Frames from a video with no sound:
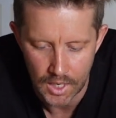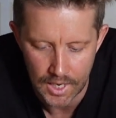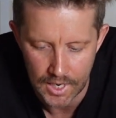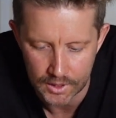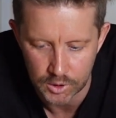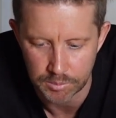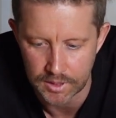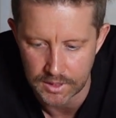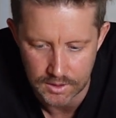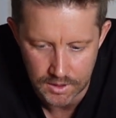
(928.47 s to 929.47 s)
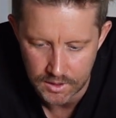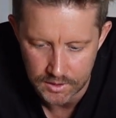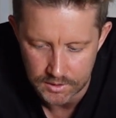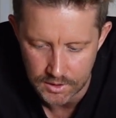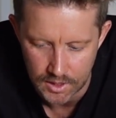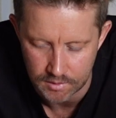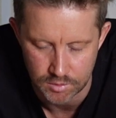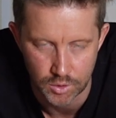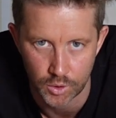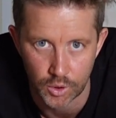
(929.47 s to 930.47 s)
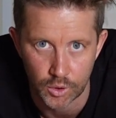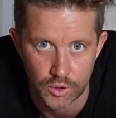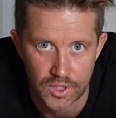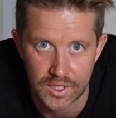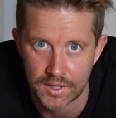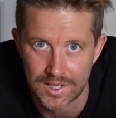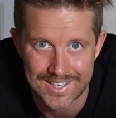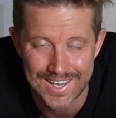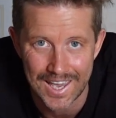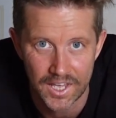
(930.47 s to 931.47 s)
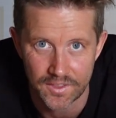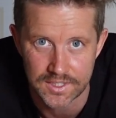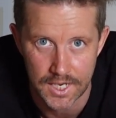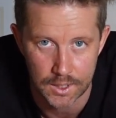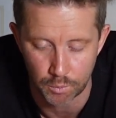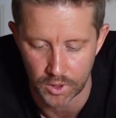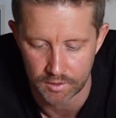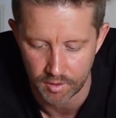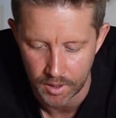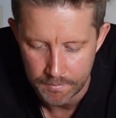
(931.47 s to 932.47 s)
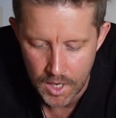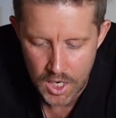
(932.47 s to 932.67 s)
it could be the year, the date, whatever.